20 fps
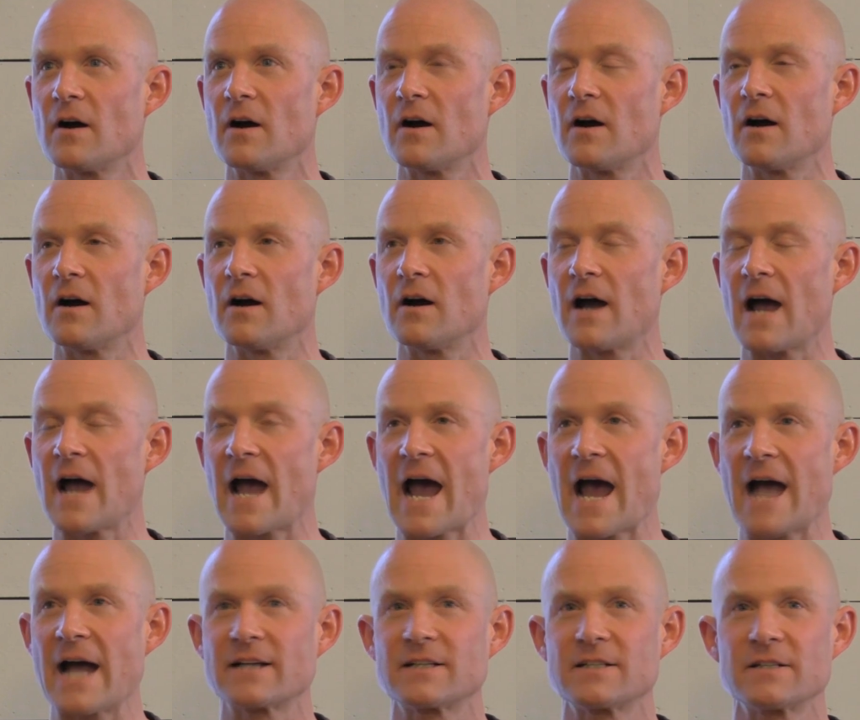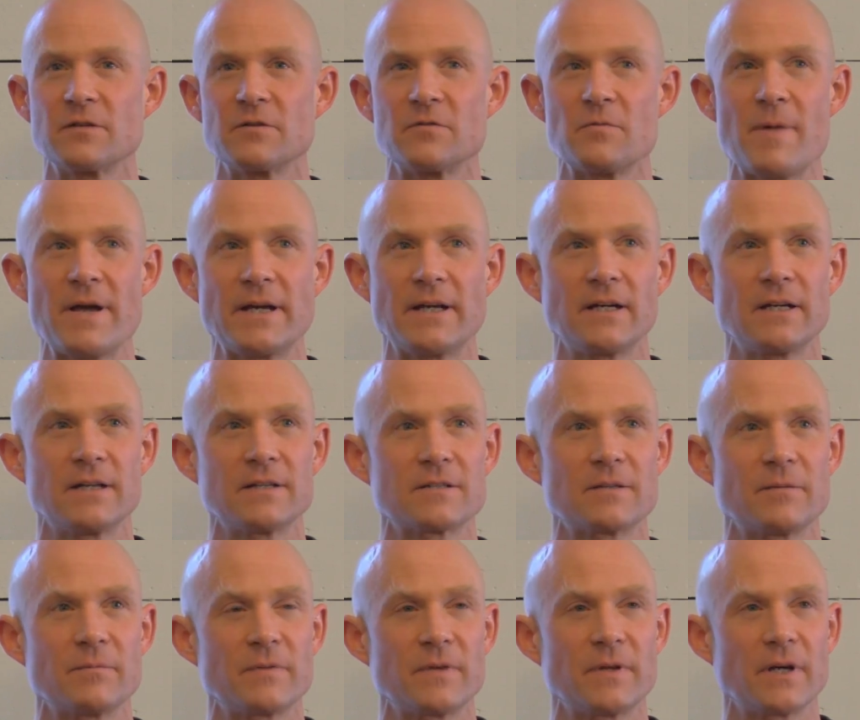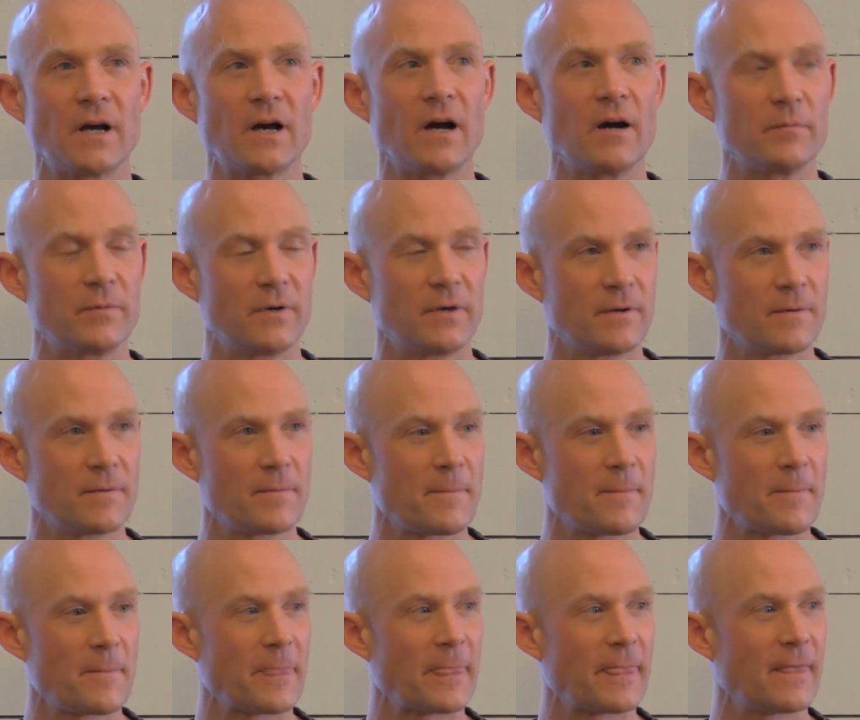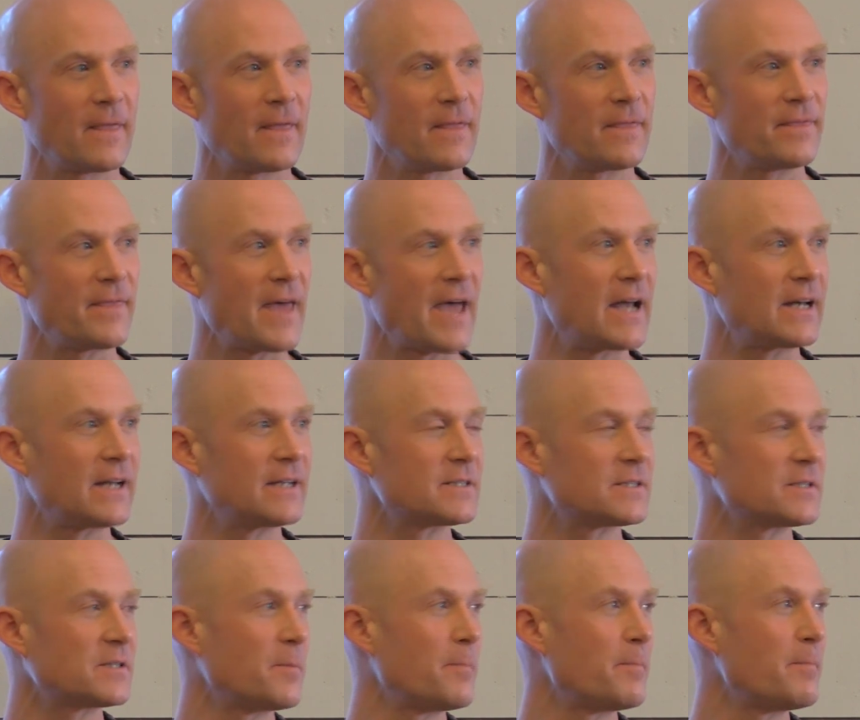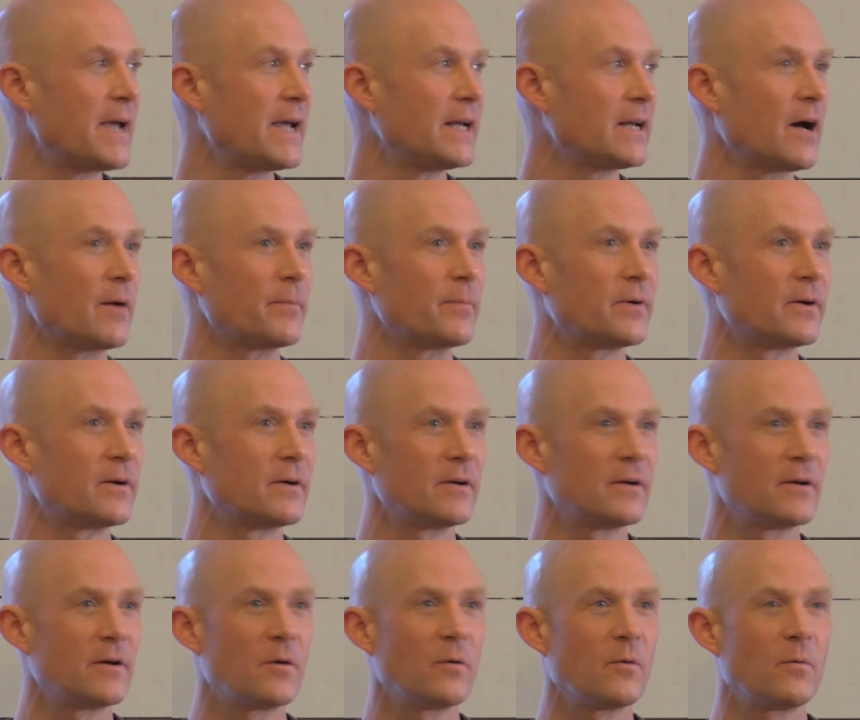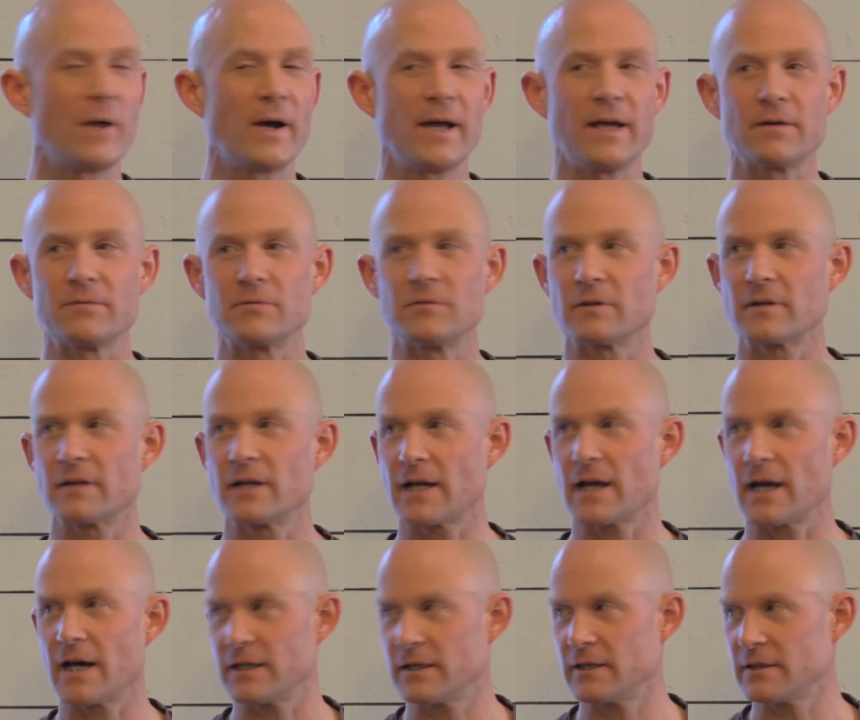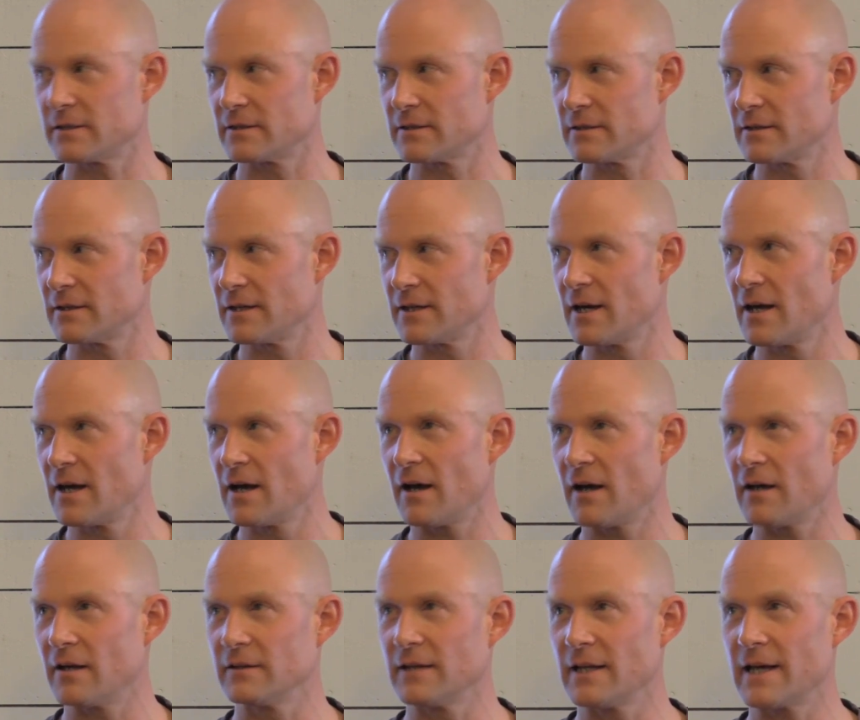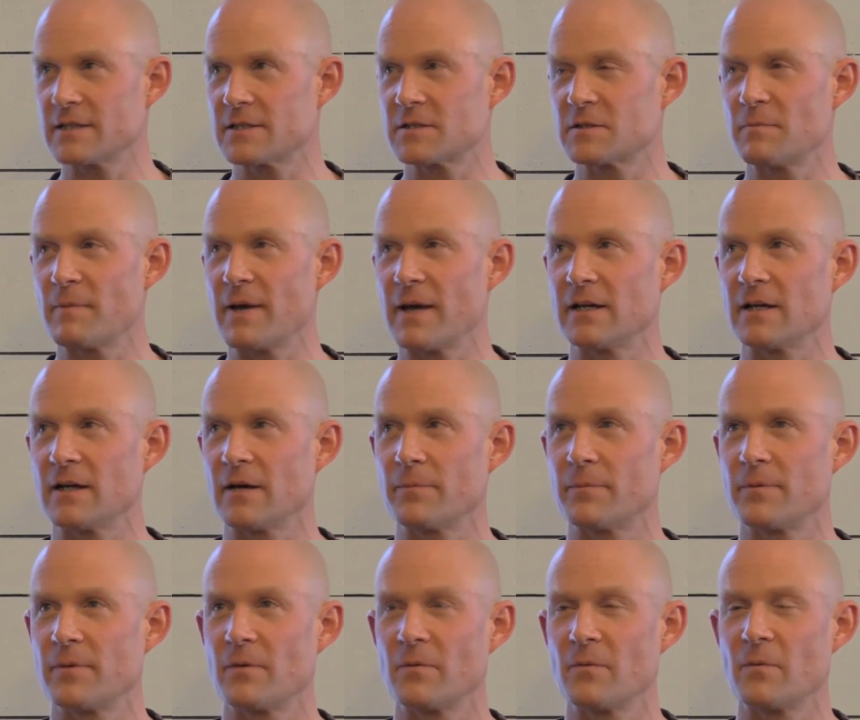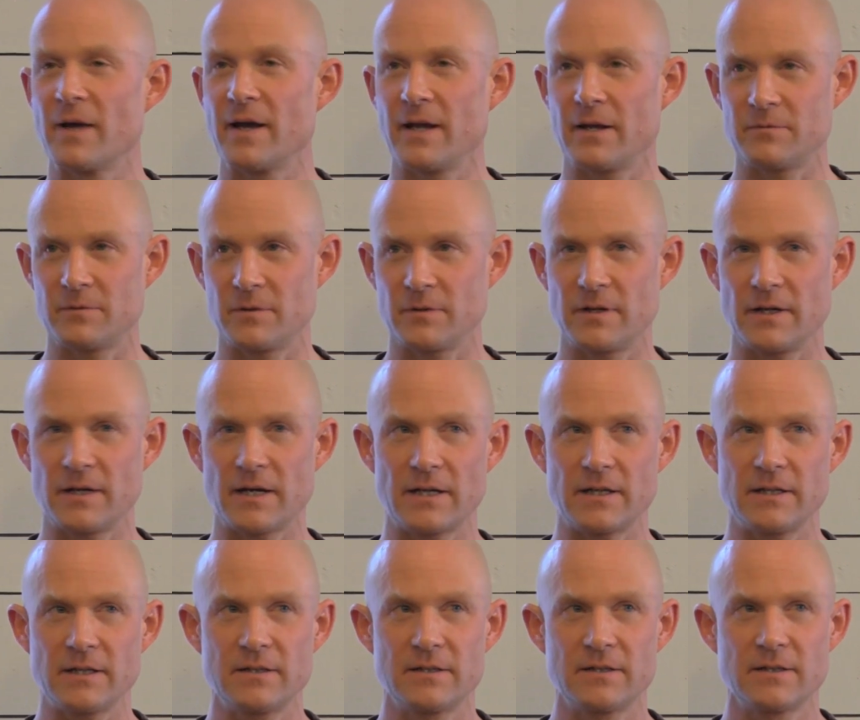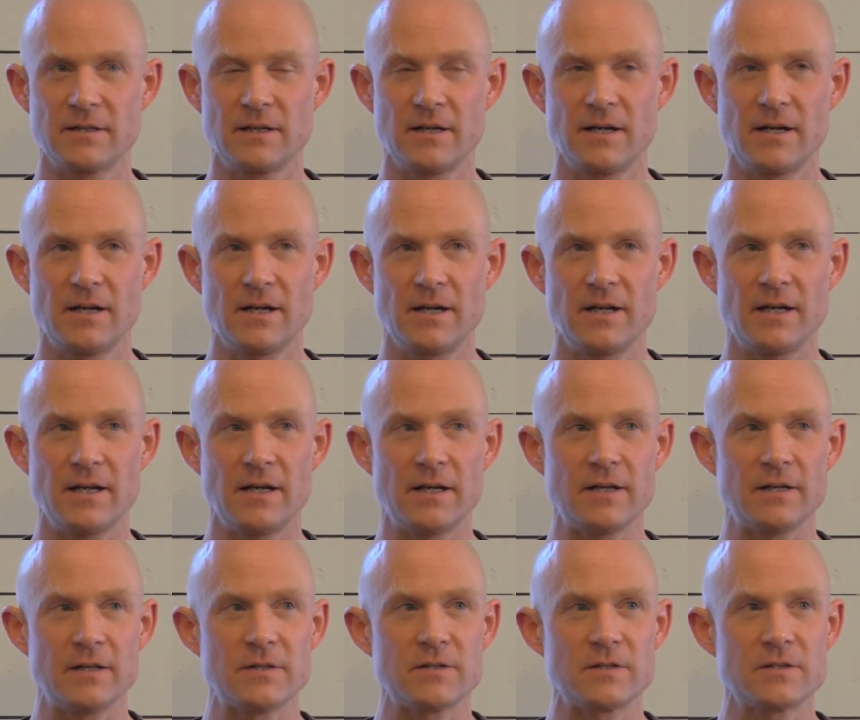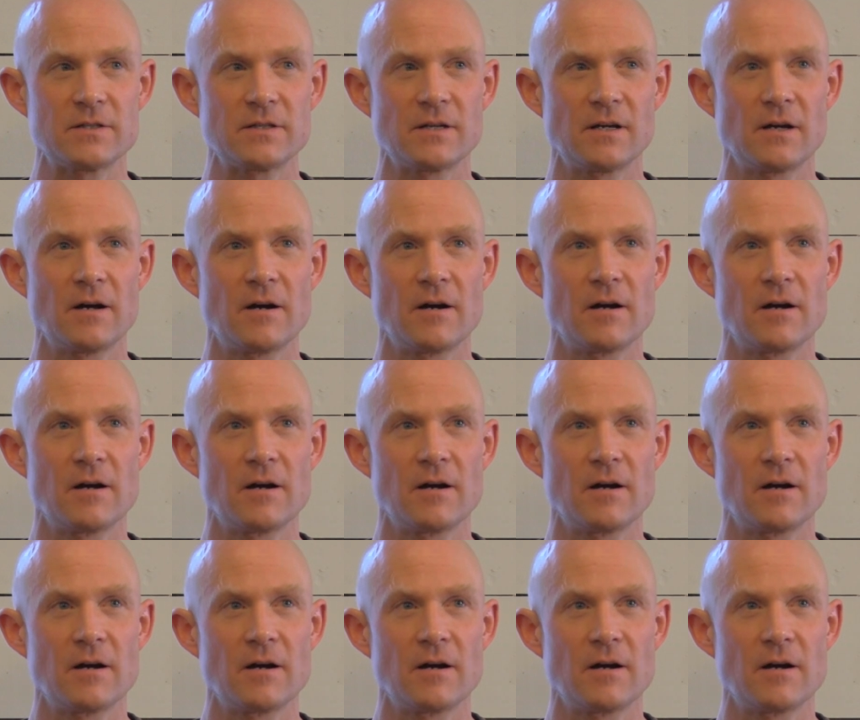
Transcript: act of making something up. That is the made-up way of looking at it. A less made-up way of looking at it is